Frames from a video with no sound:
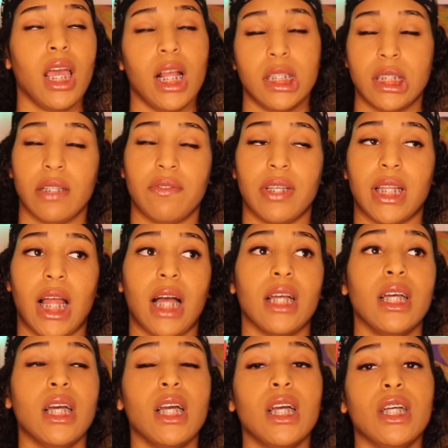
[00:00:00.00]
and stuff like that.
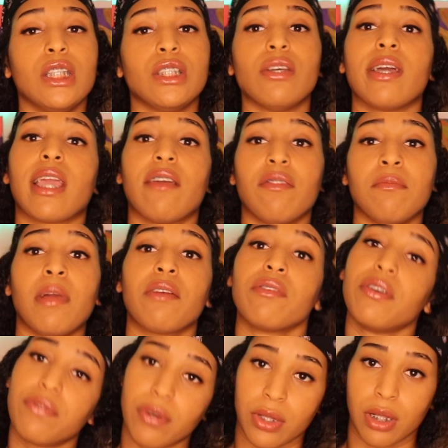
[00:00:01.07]
So I gave him my
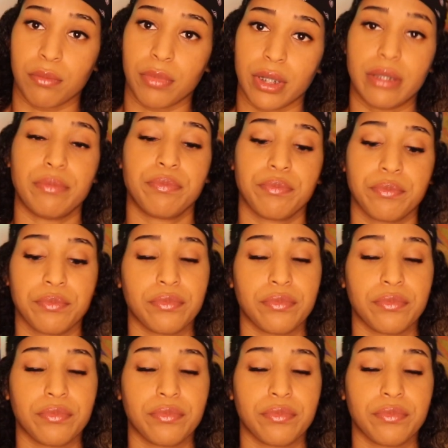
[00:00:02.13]
real phone number,